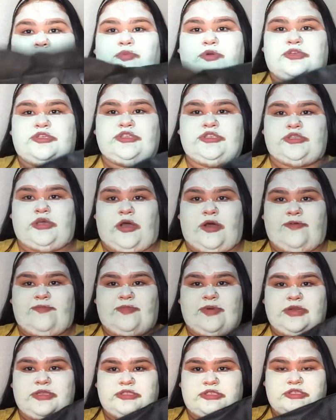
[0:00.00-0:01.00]
the brushes off,
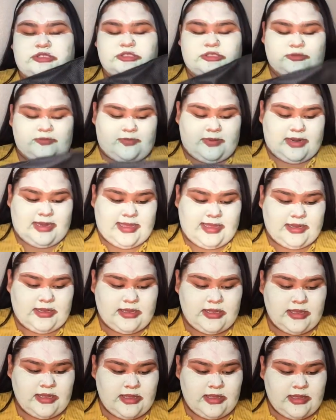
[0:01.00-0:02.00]
but it's just black.
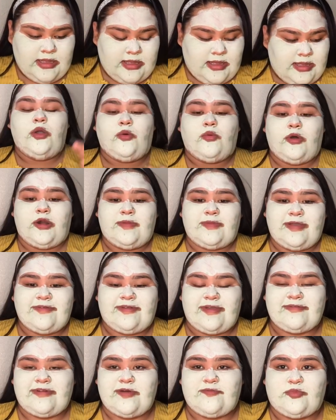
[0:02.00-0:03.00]
One of my
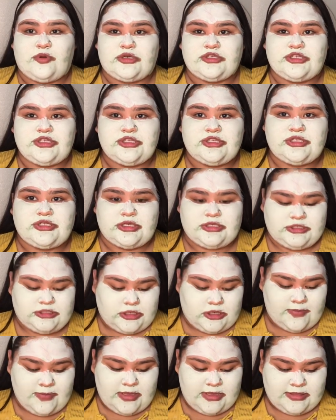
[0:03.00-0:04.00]
favorite brushes does
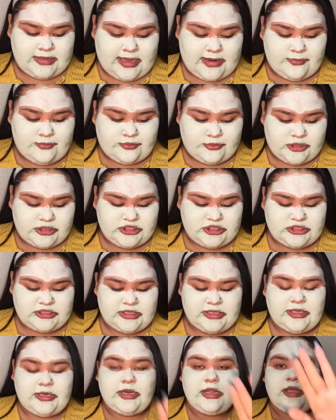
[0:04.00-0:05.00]
come in that brush
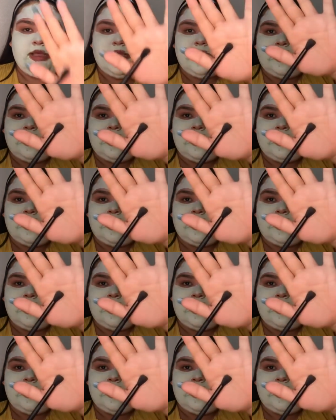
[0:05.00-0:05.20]
set,